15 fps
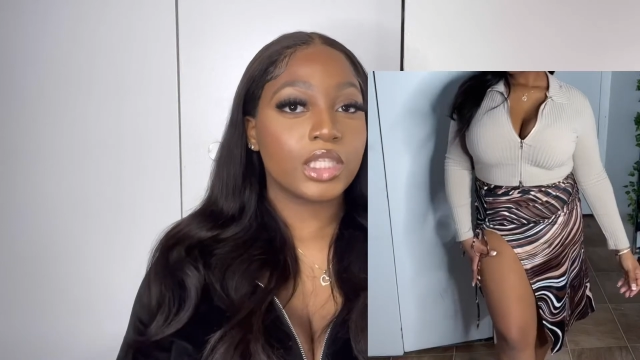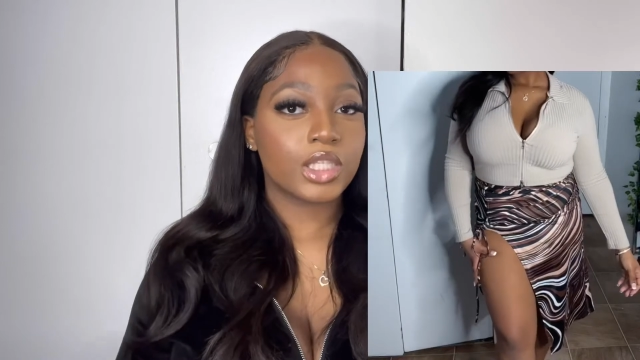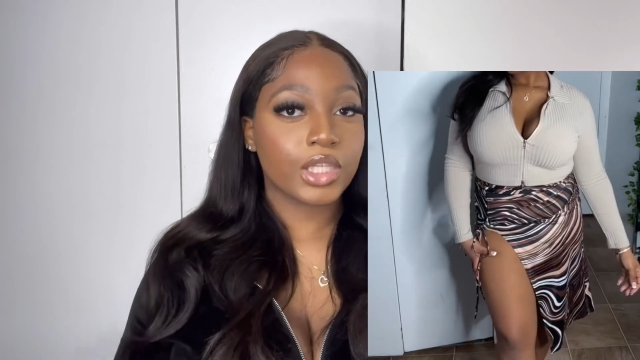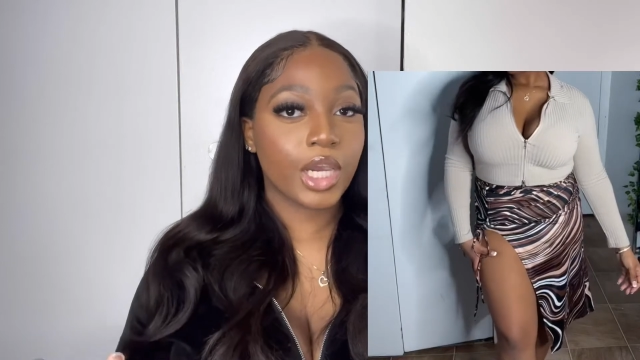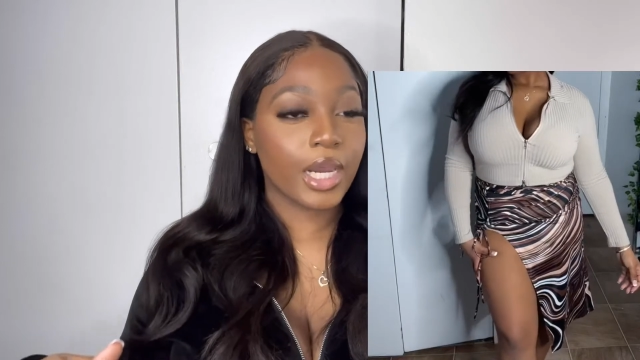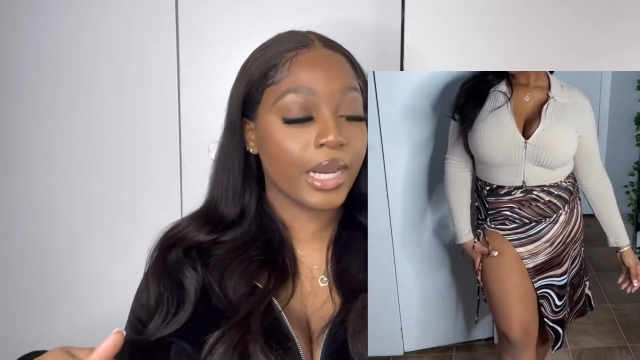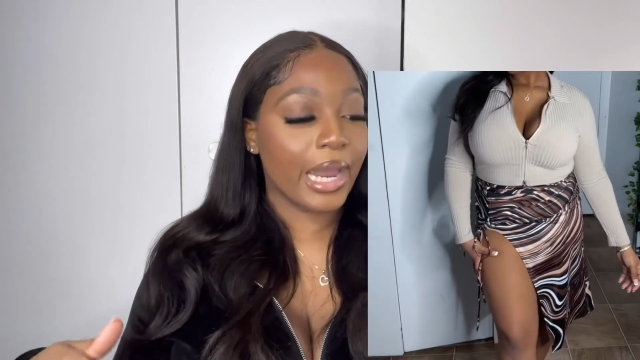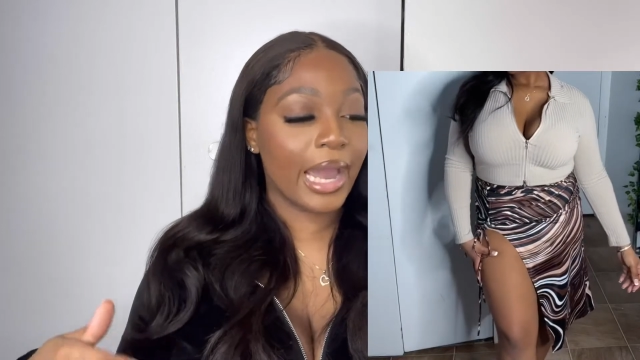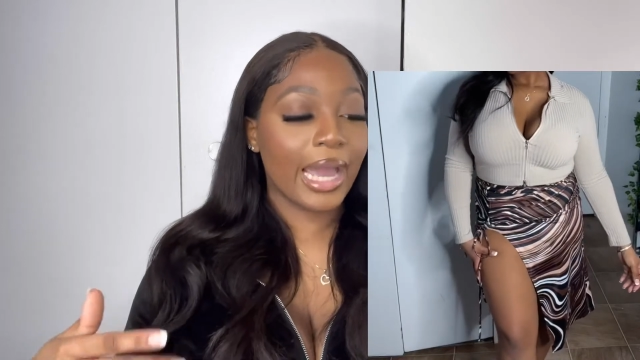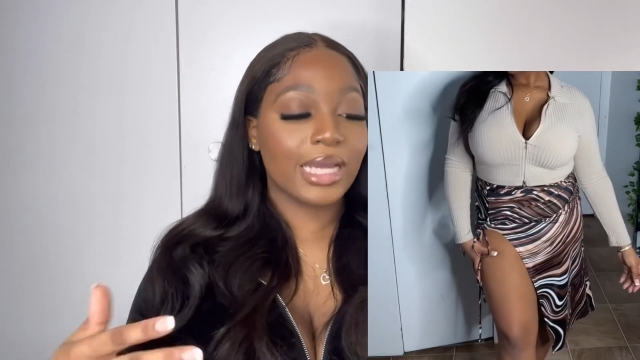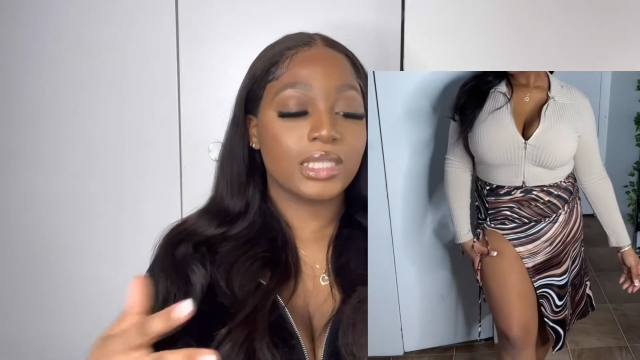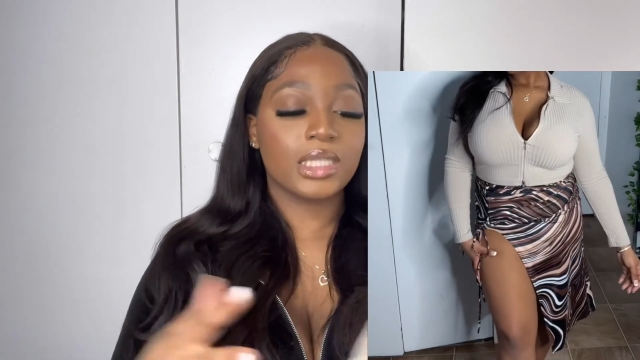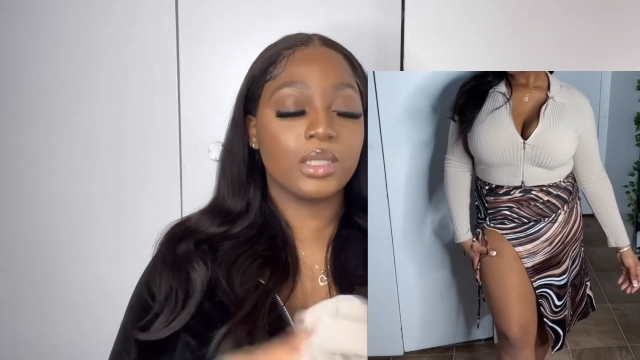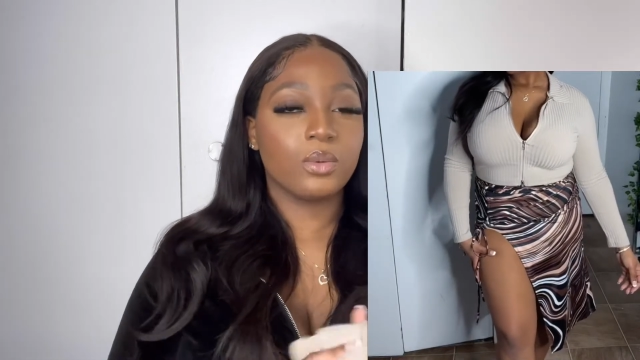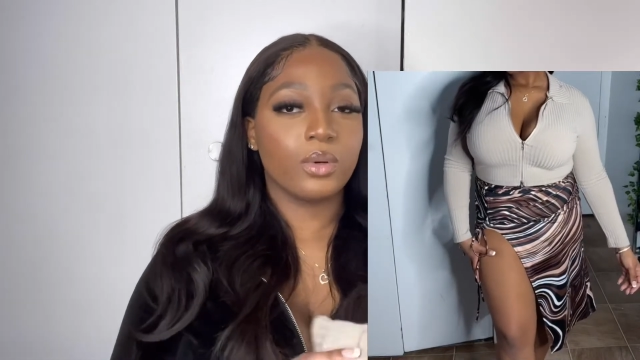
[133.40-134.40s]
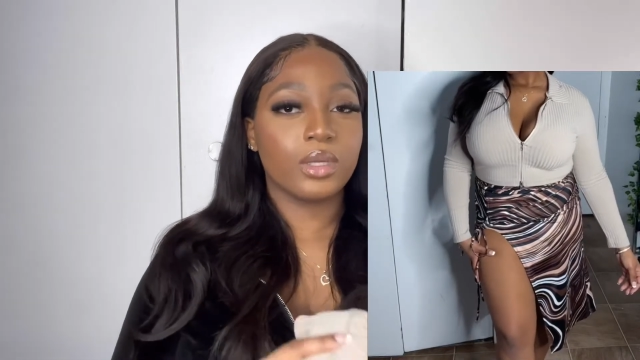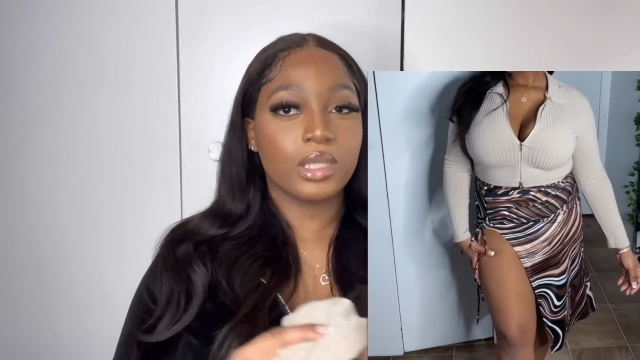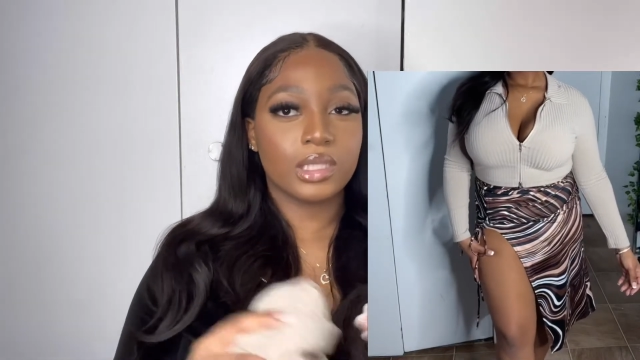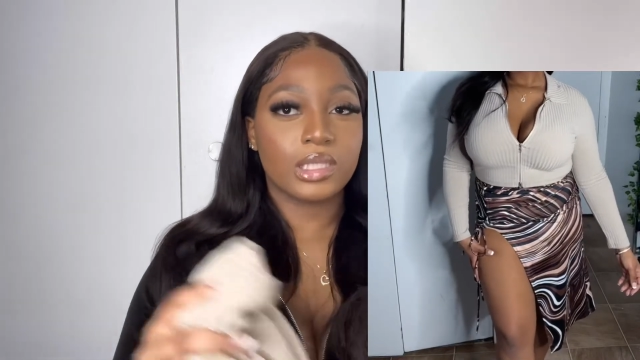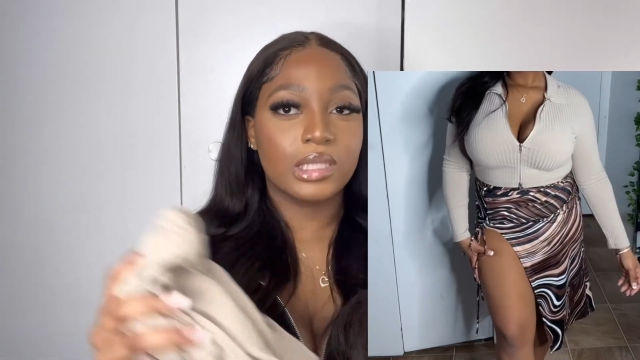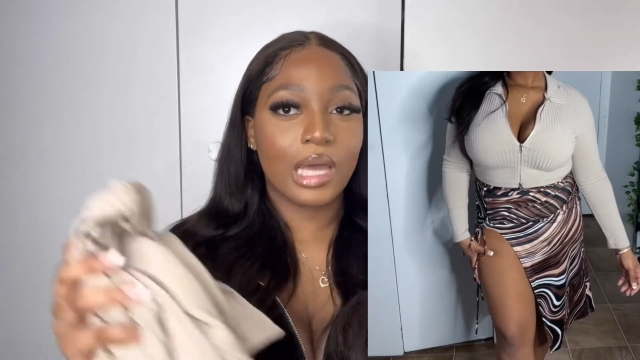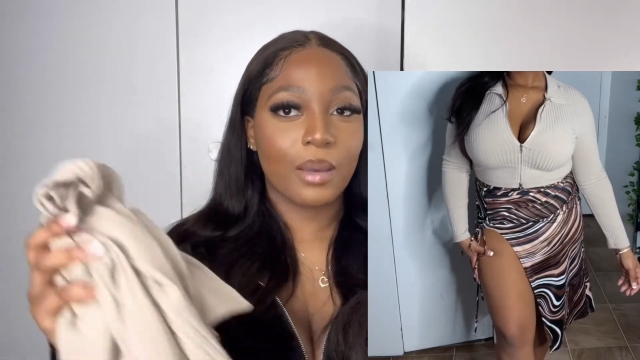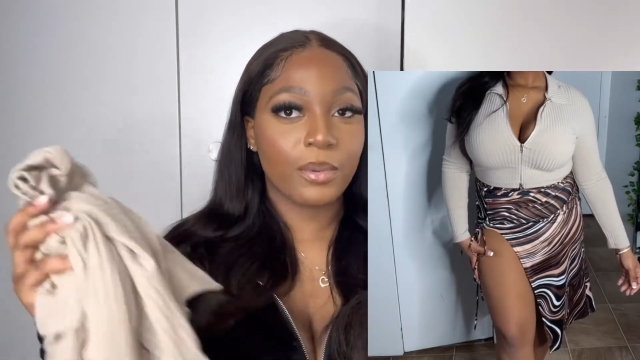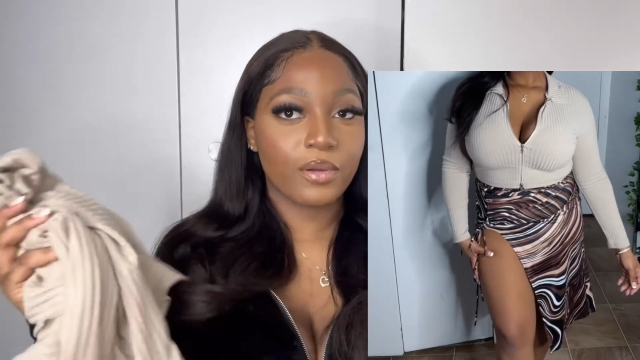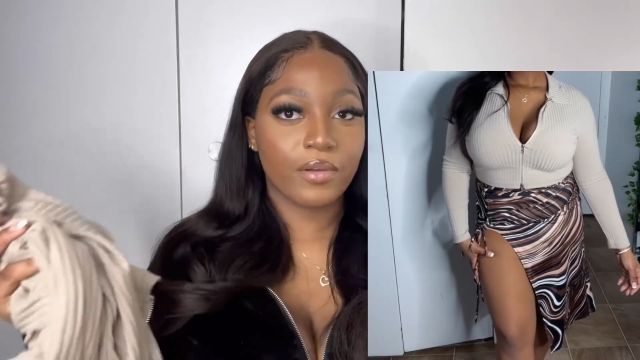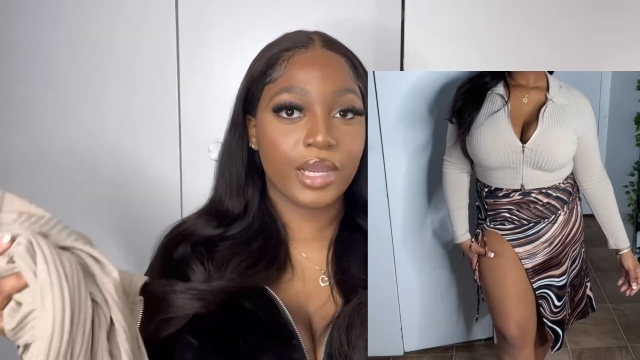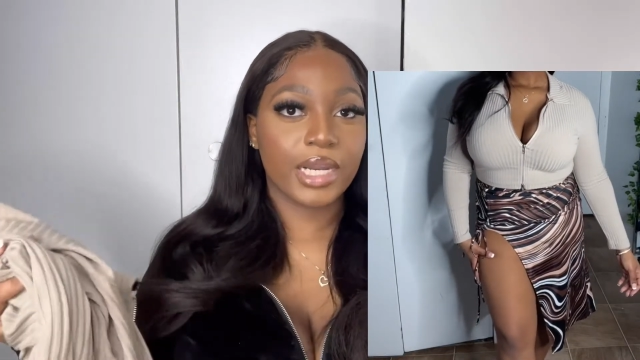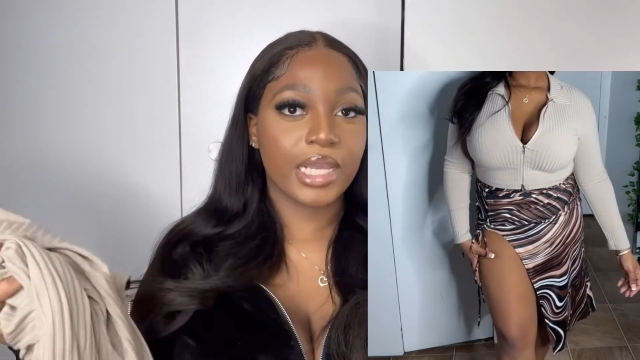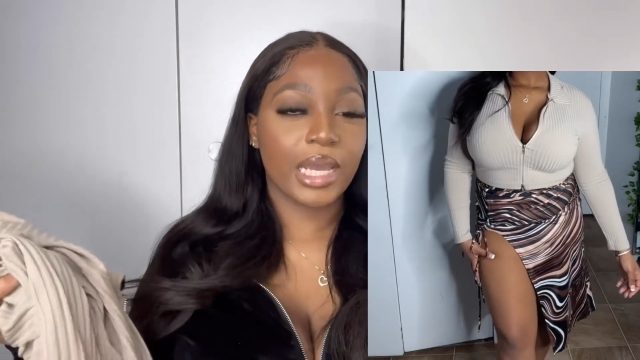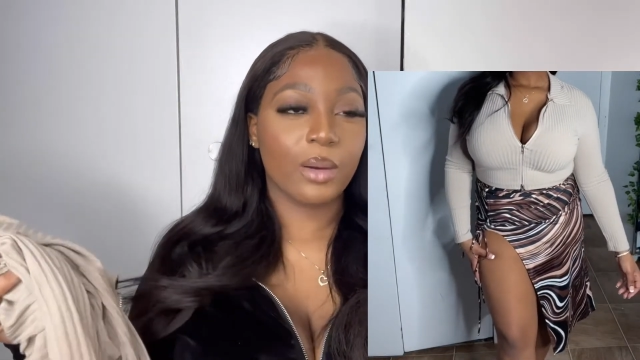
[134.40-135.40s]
skirt. I actually wore this top already.